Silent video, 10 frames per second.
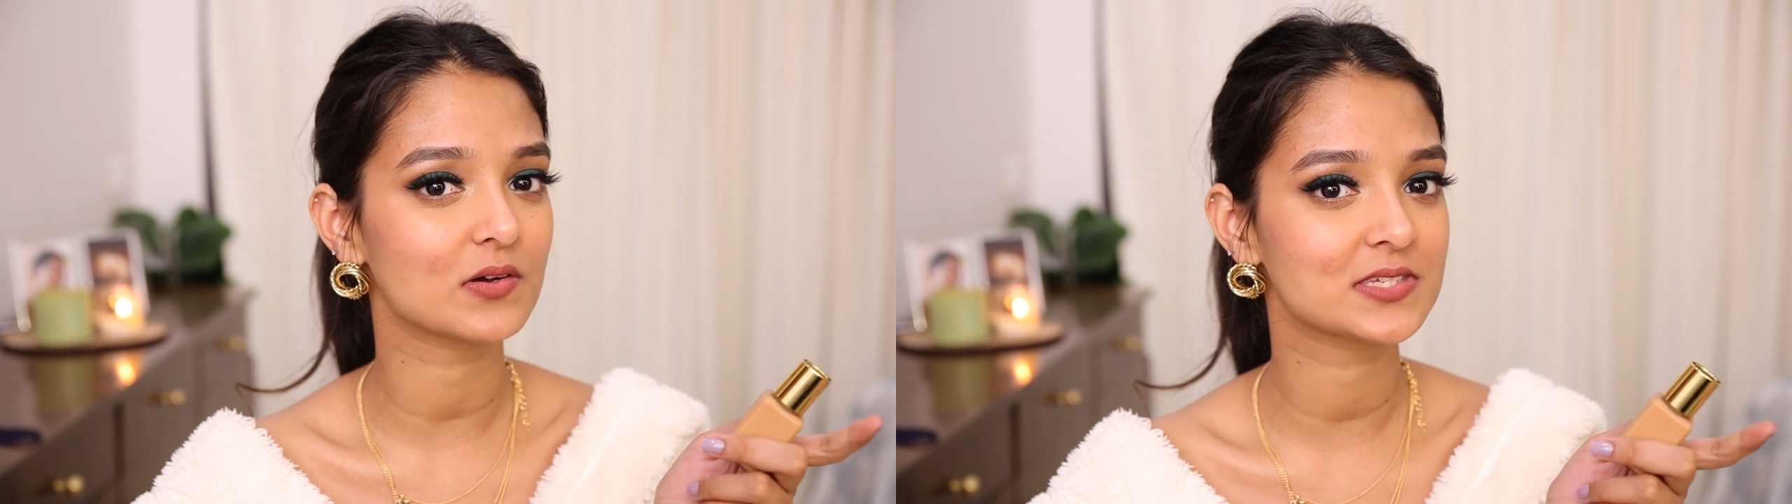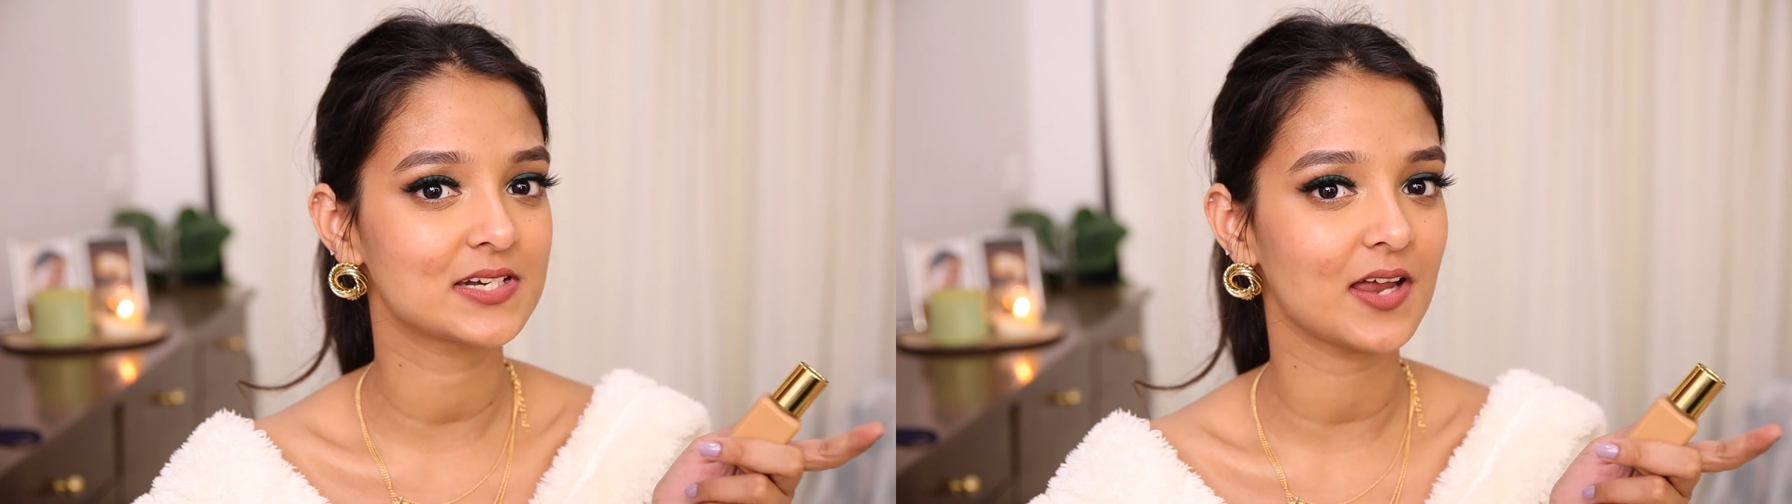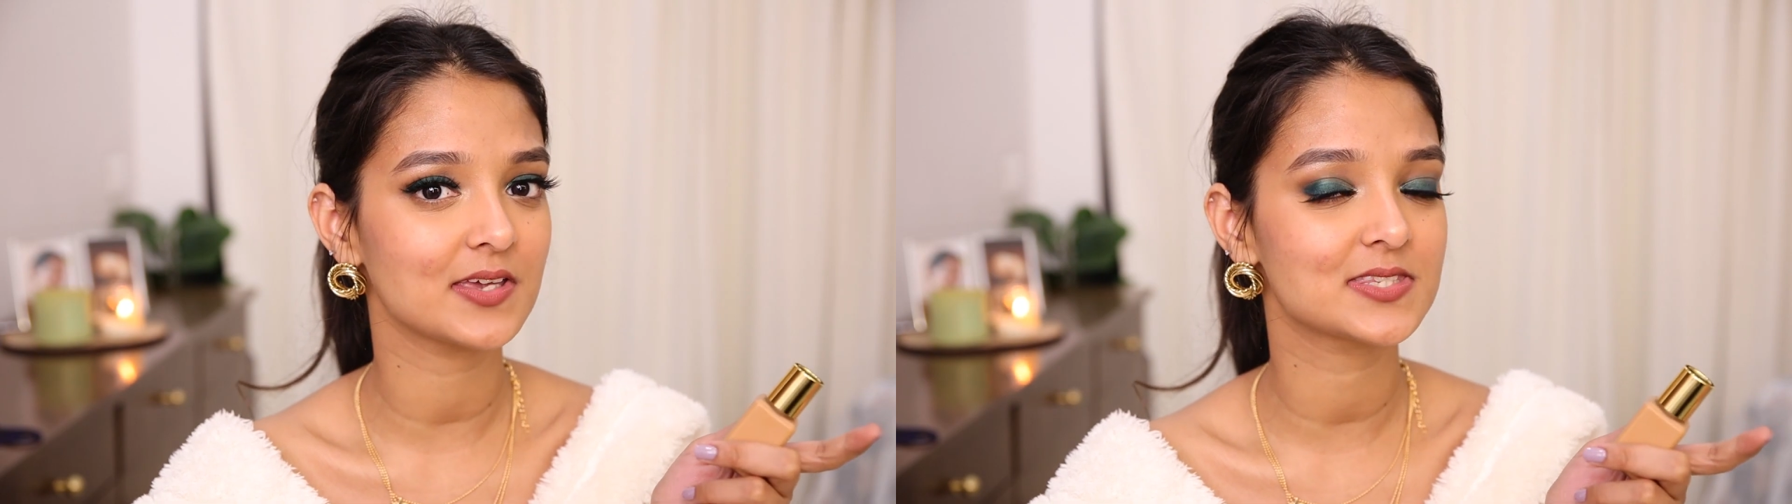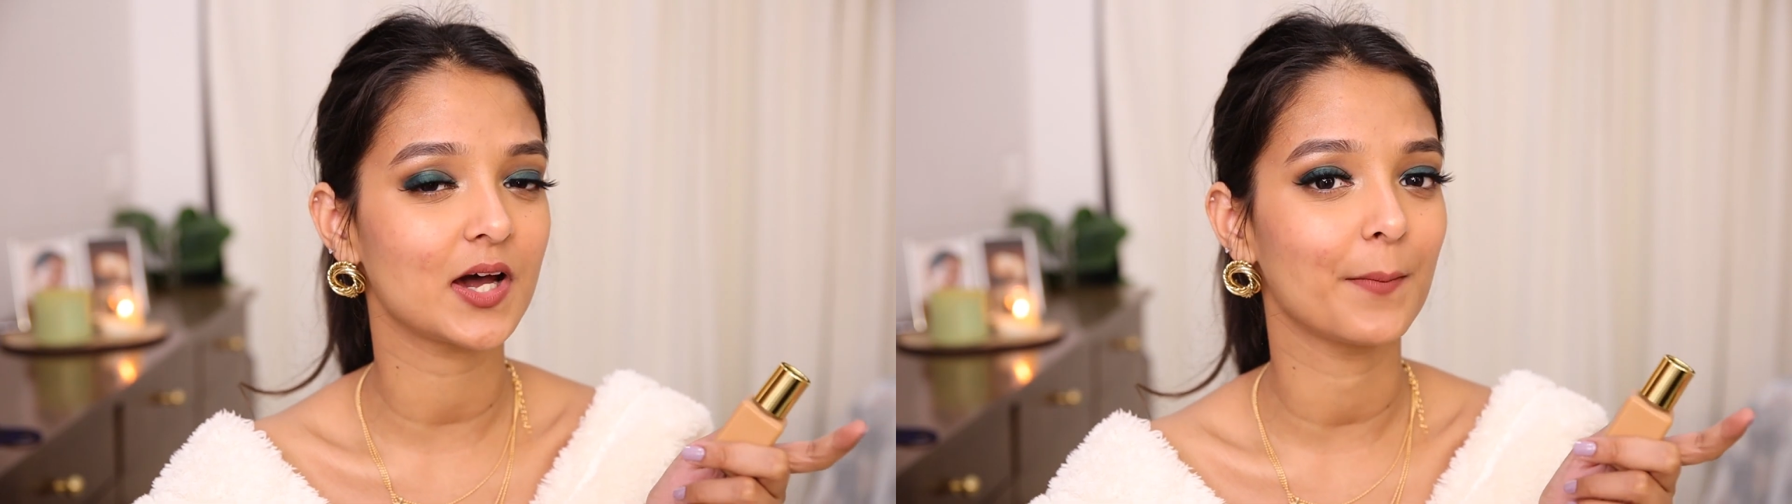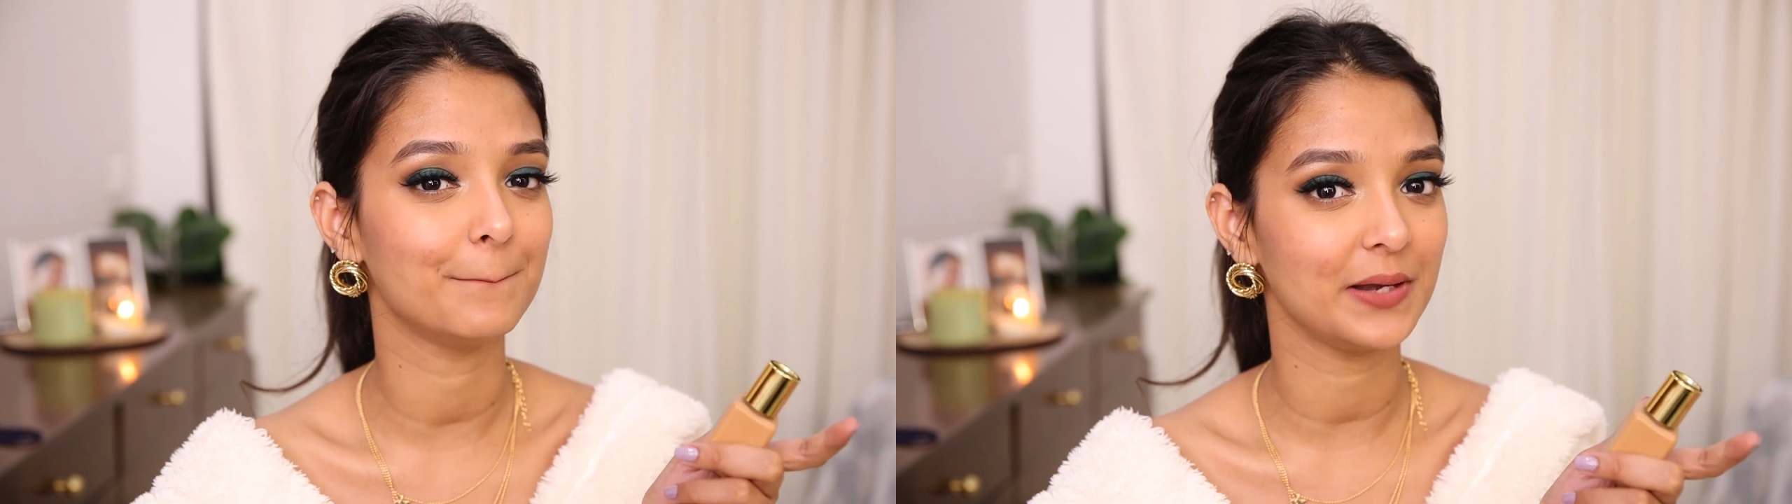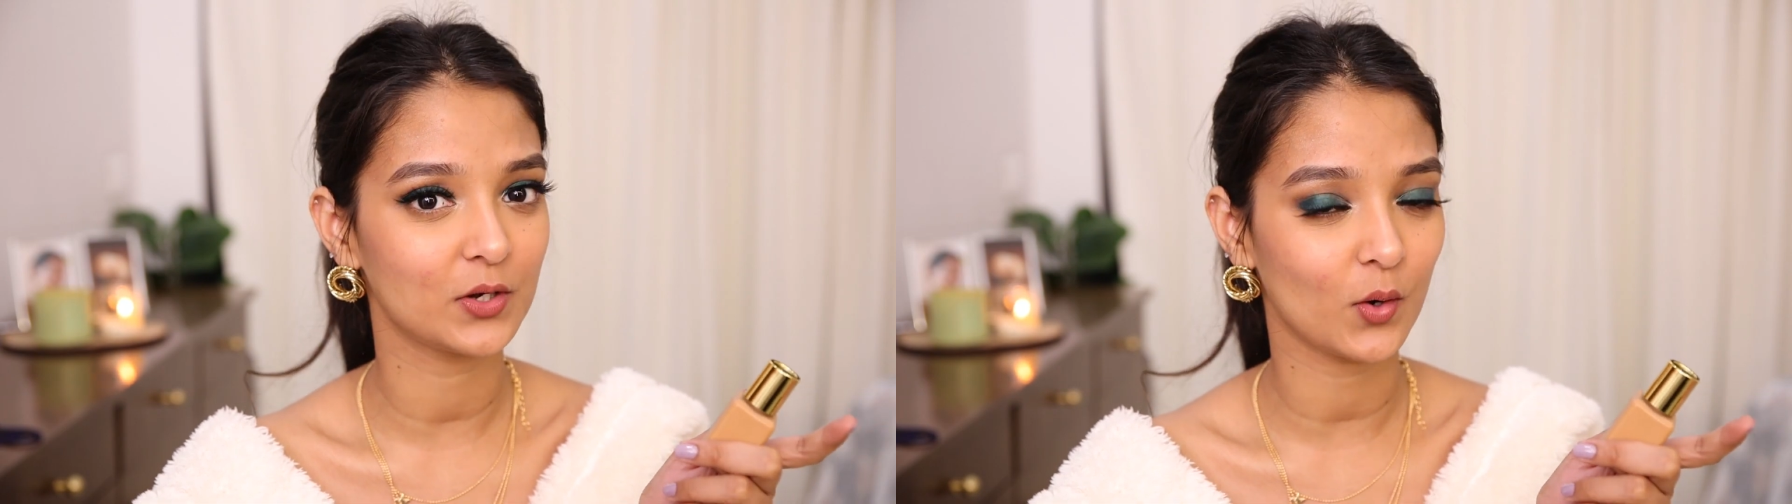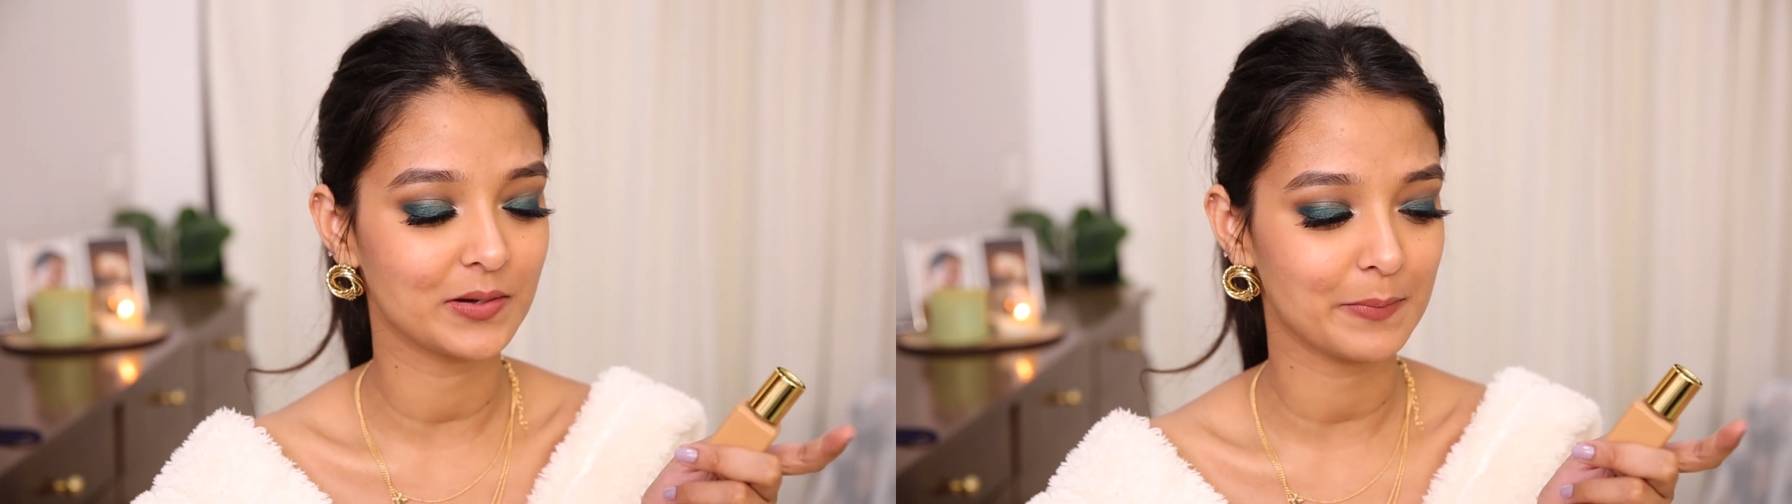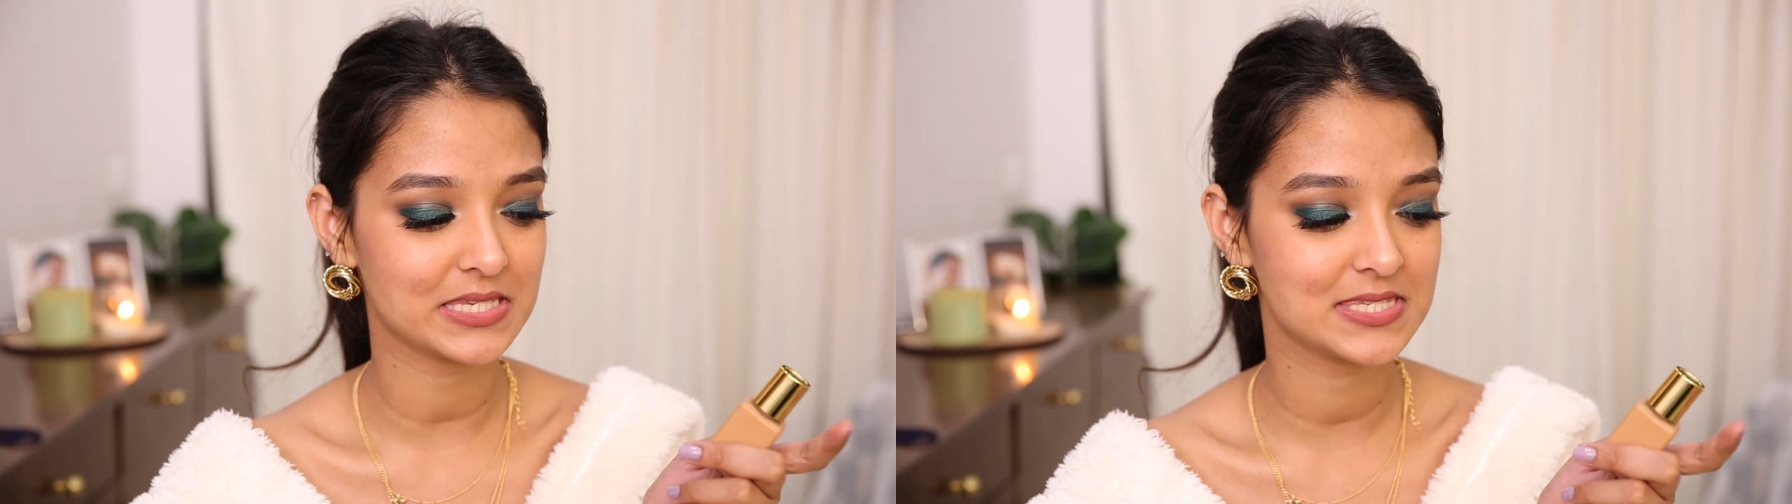oxidize a bit on
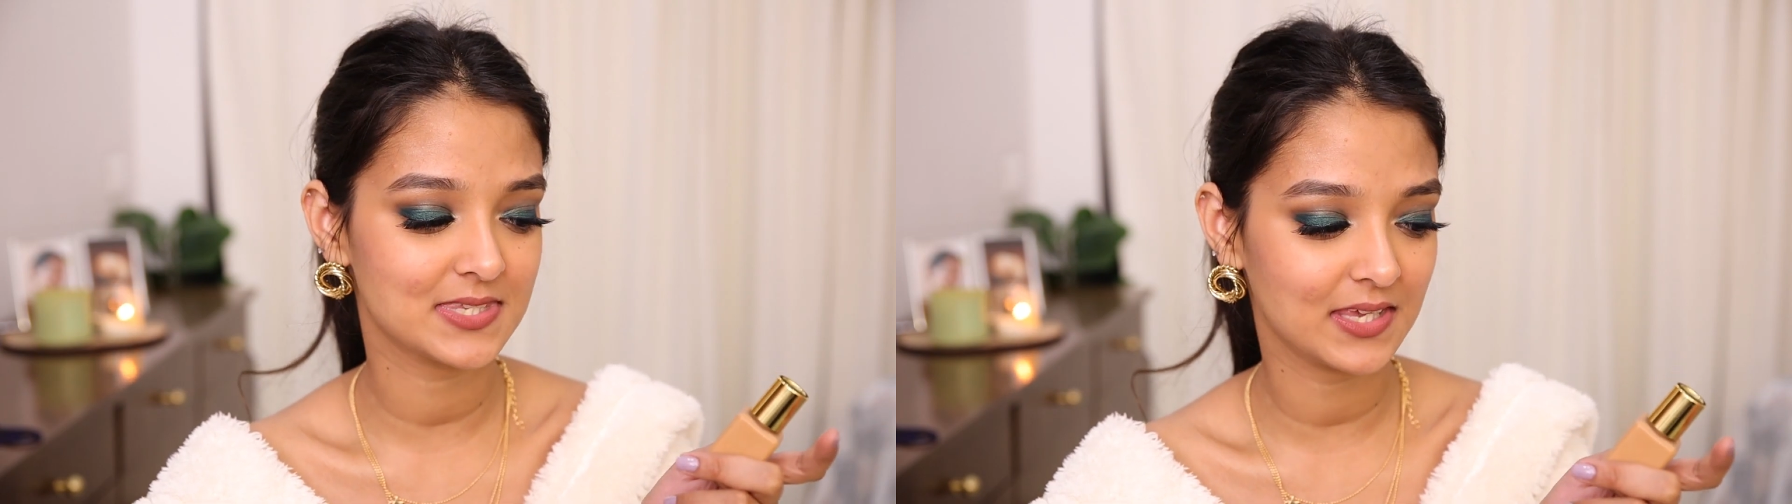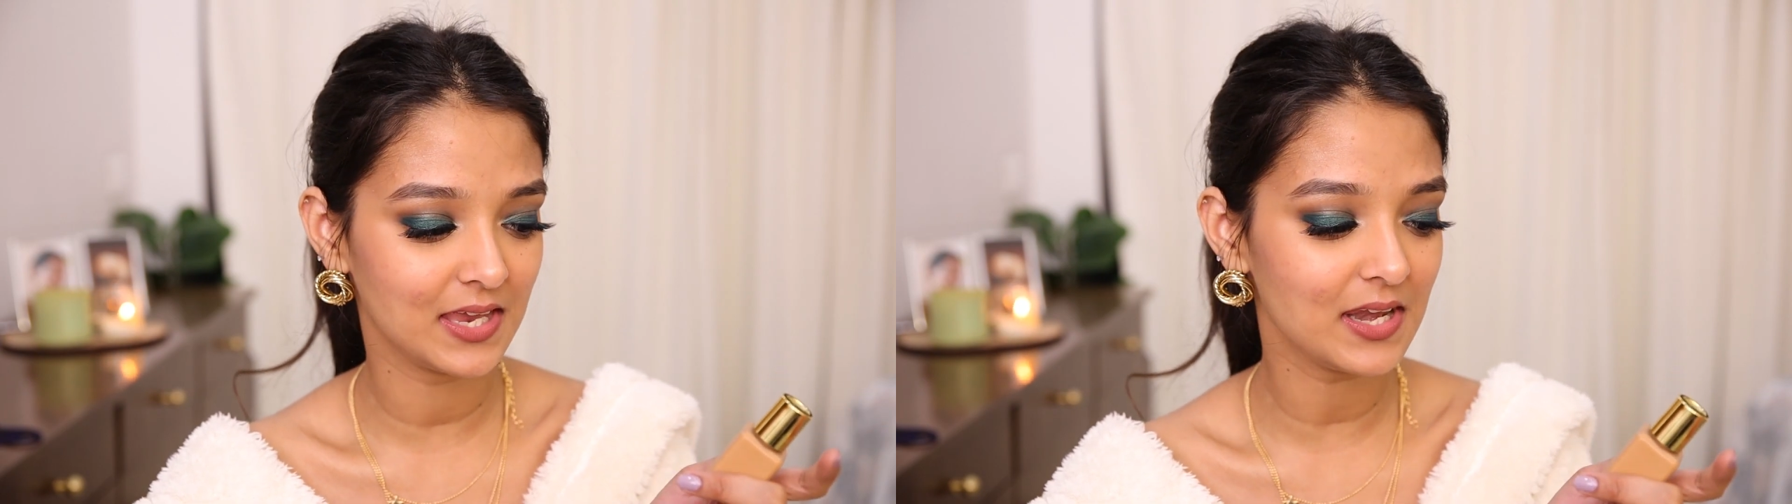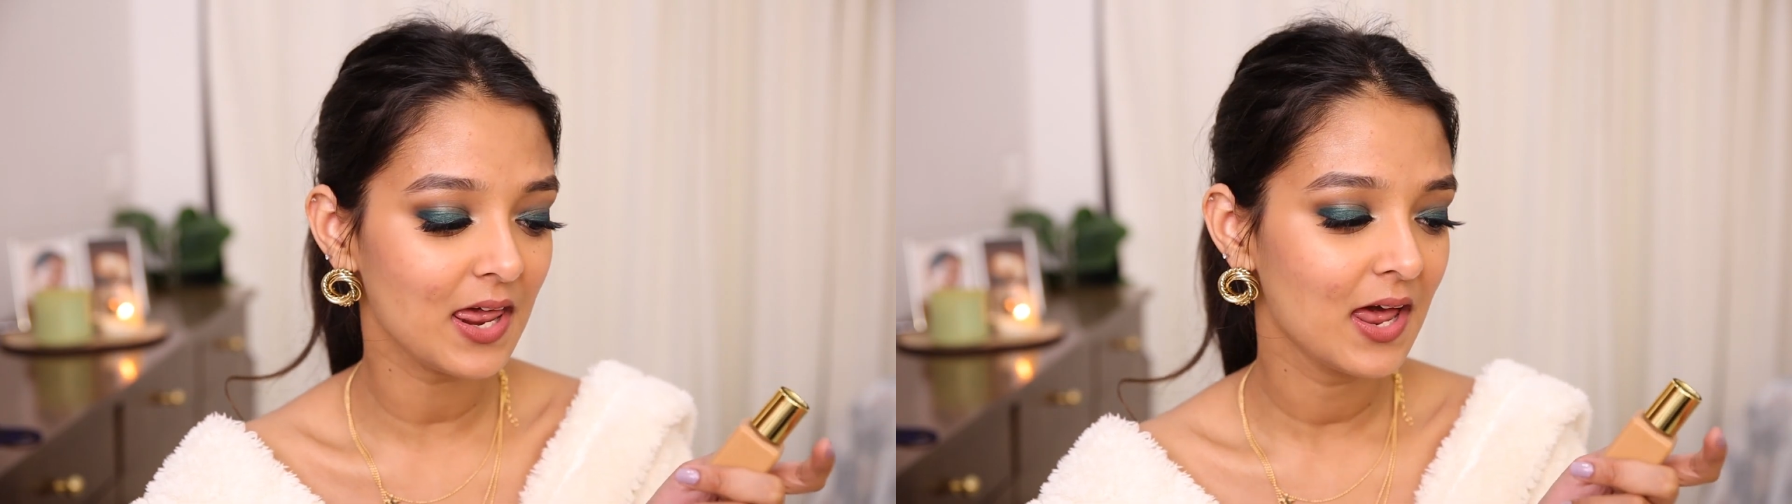my skin.